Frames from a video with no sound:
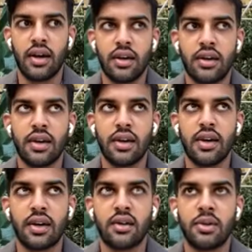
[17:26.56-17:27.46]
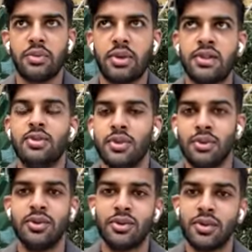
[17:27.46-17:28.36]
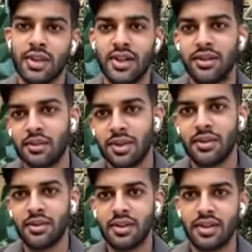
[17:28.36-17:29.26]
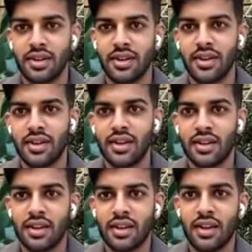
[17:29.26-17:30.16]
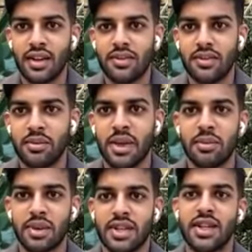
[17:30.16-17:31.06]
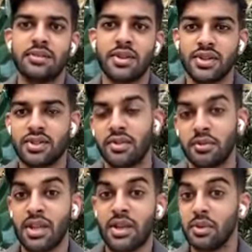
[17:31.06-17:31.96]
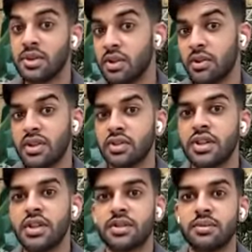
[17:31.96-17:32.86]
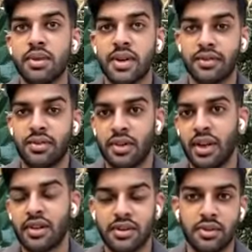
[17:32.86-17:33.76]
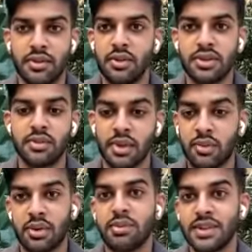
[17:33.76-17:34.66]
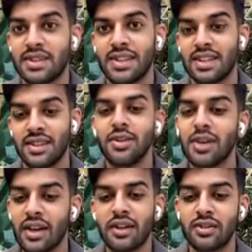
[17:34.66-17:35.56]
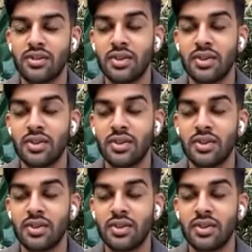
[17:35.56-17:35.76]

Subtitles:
It depends on what you want to do, right? Like for me, I'm a science major, so for me there was no other choice. But for like someone who wants to like build a business, I think you can